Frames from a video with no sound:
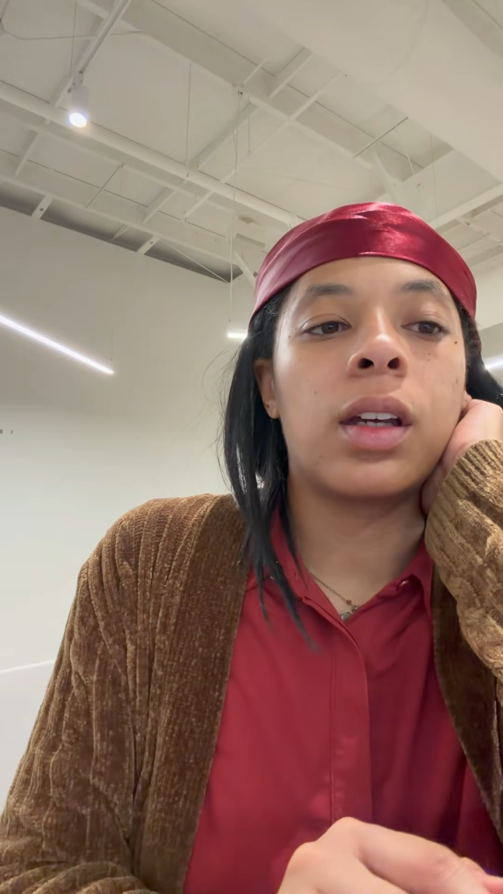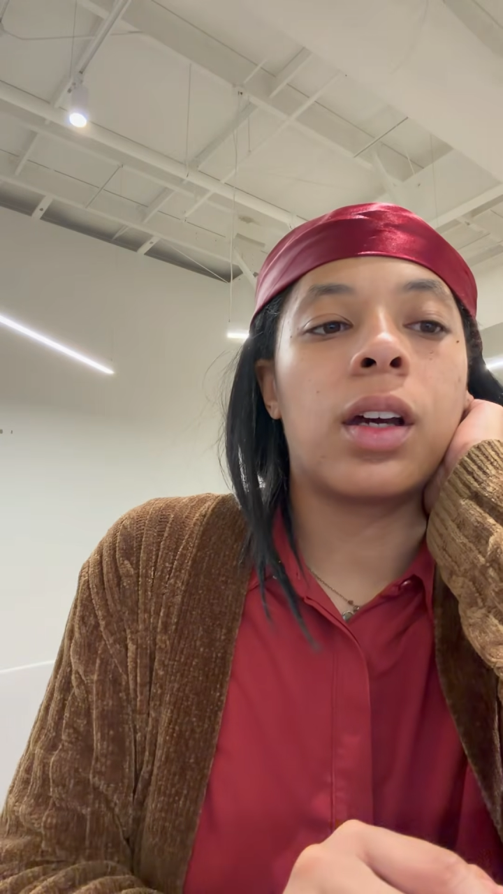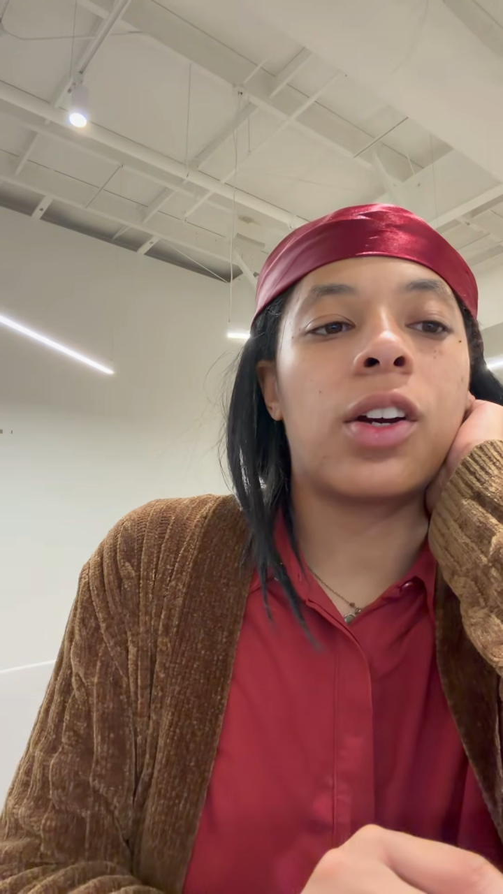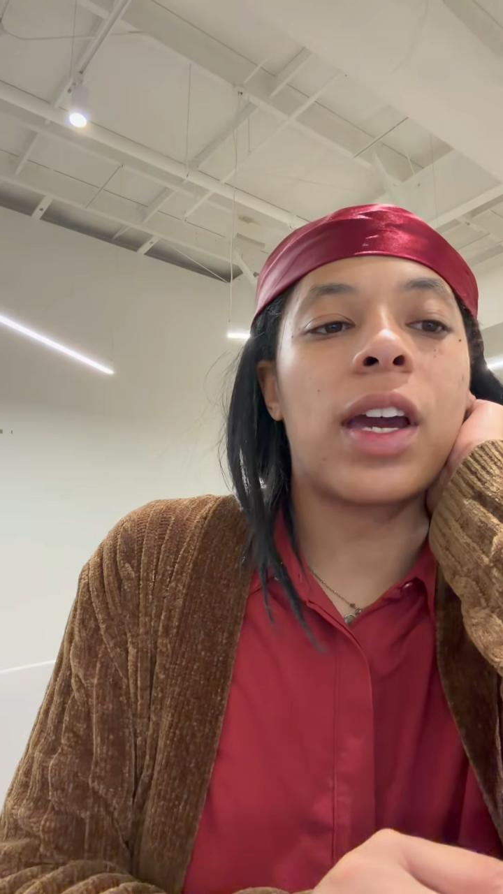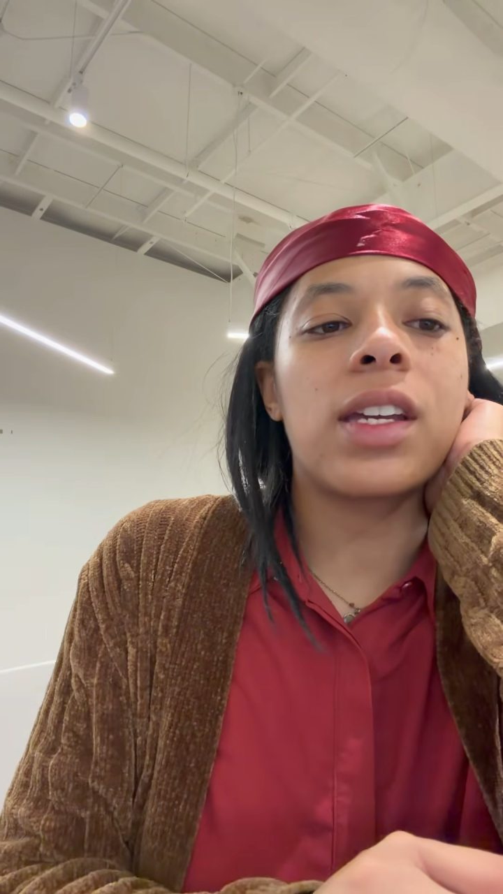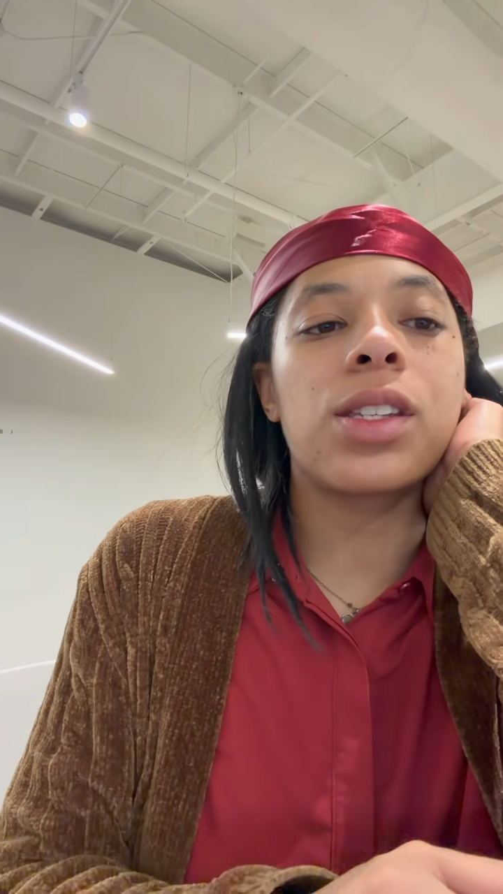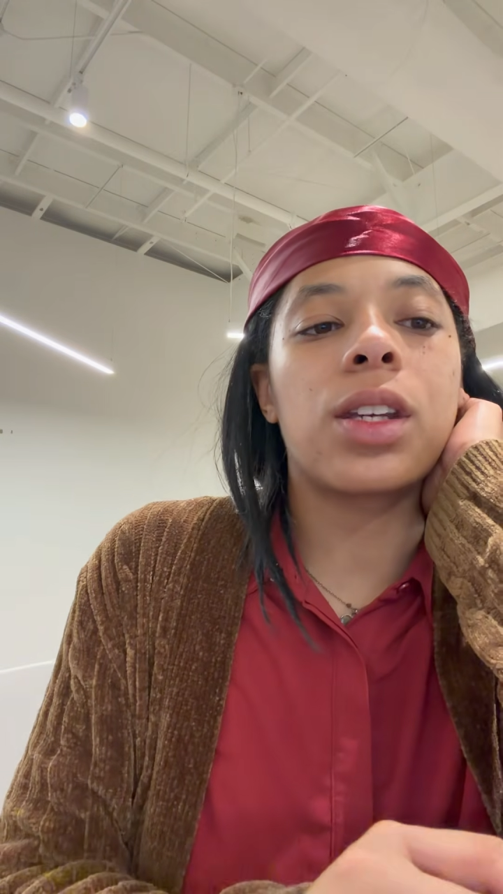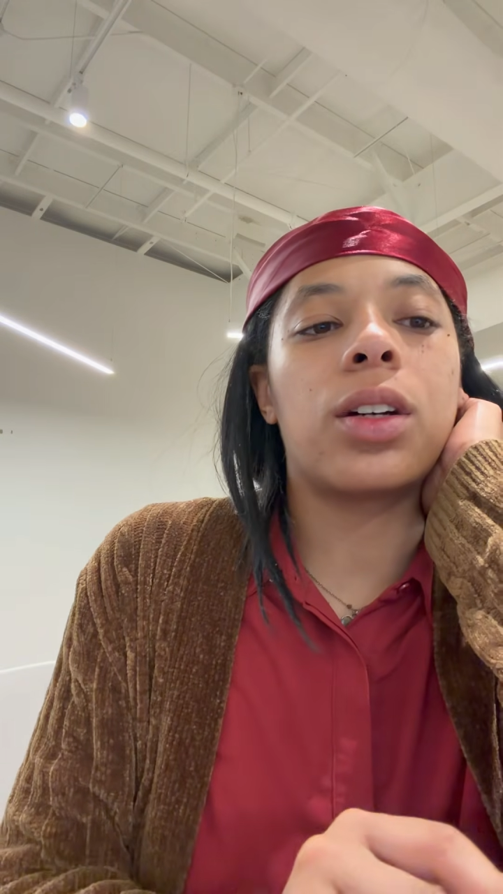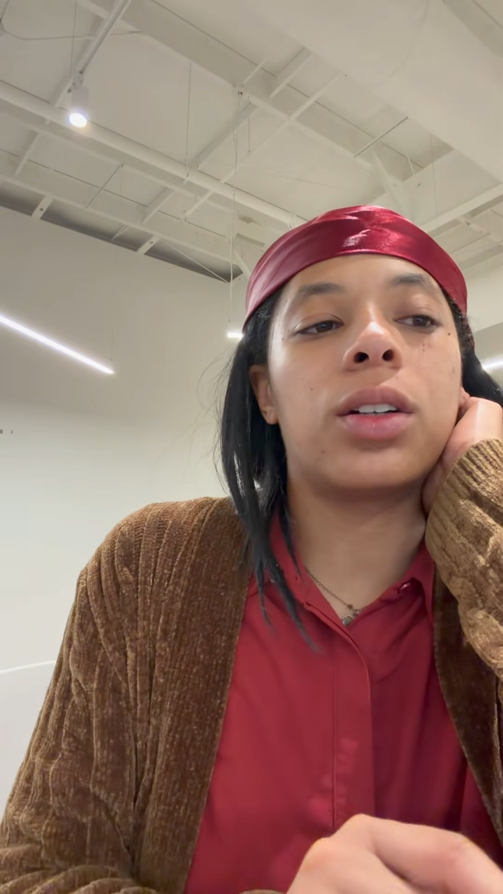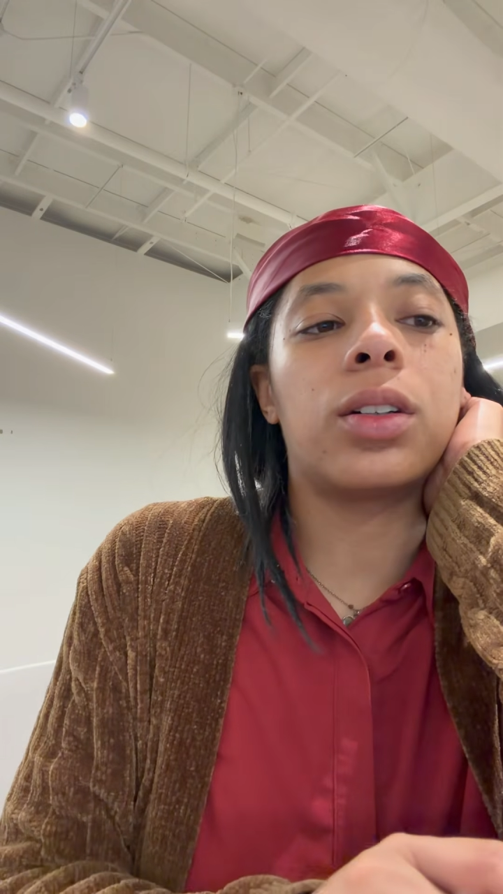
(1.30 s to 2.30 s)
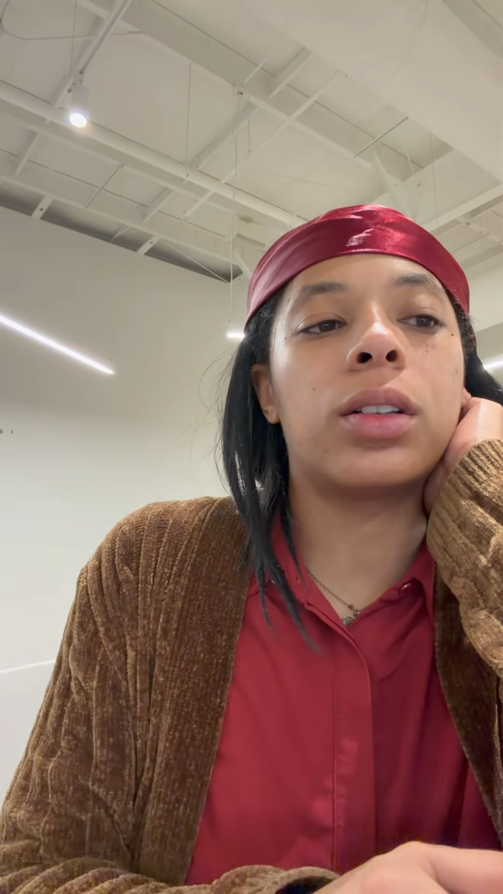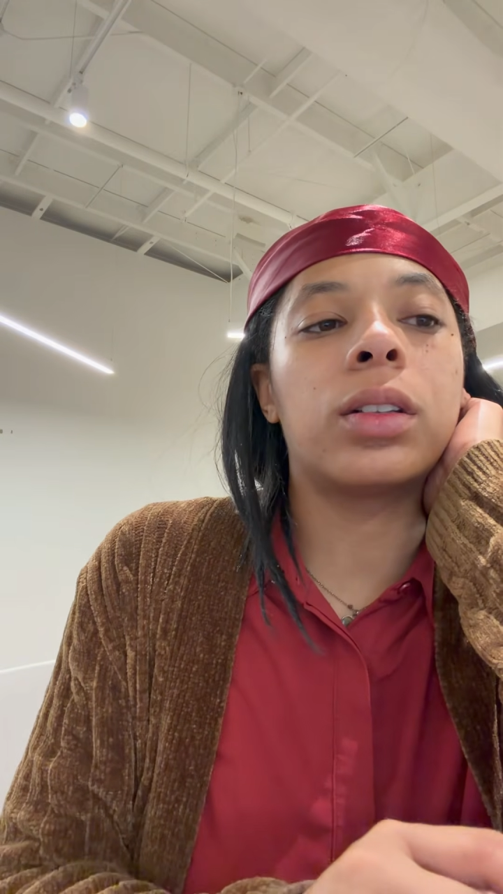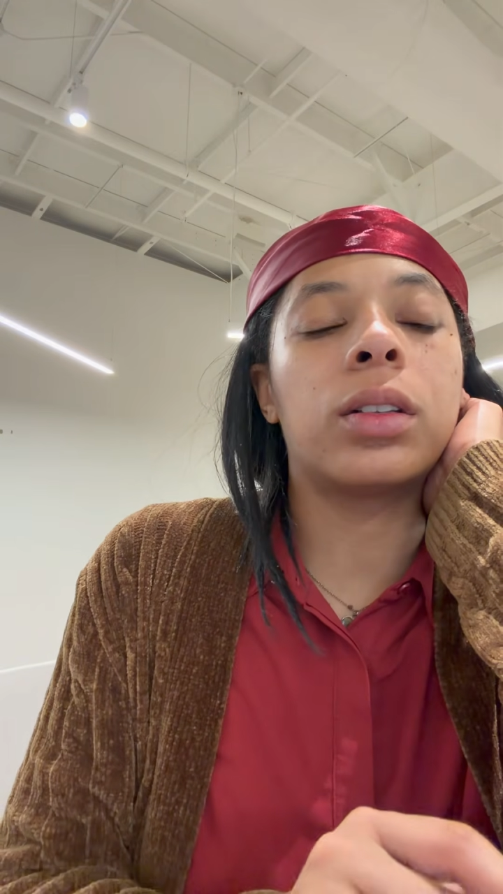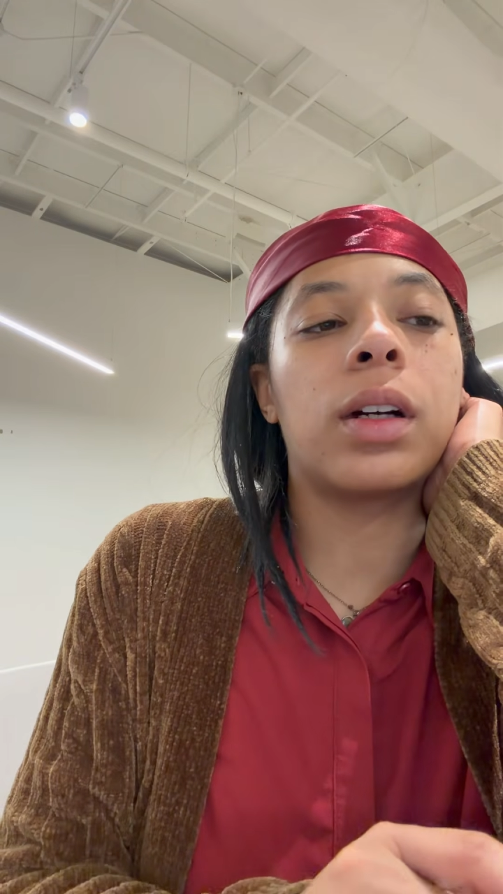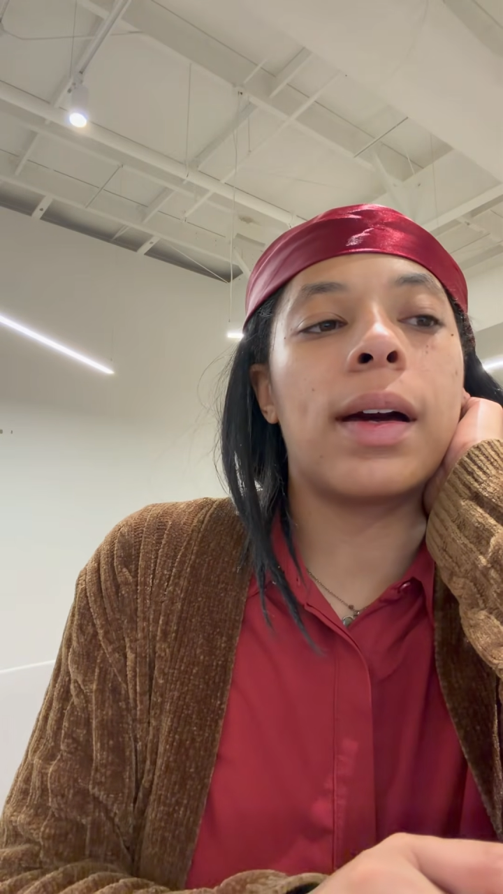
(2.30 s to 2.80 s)
Okay,
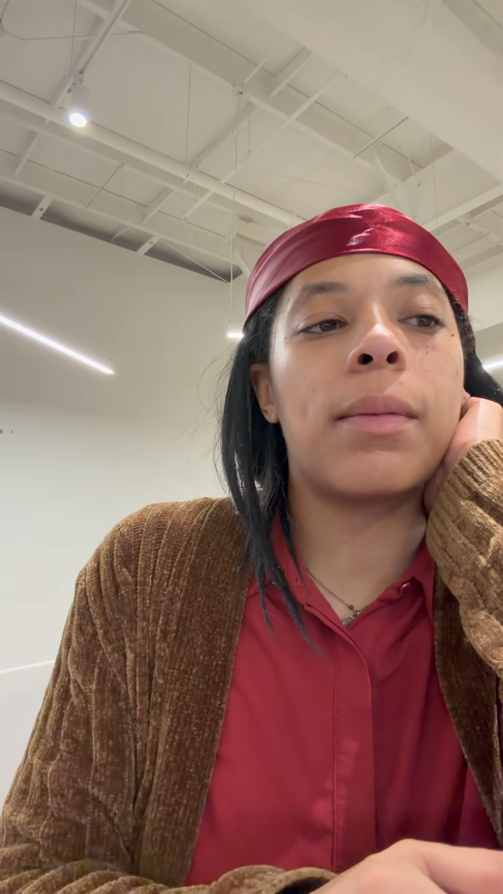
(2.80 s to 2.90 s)
so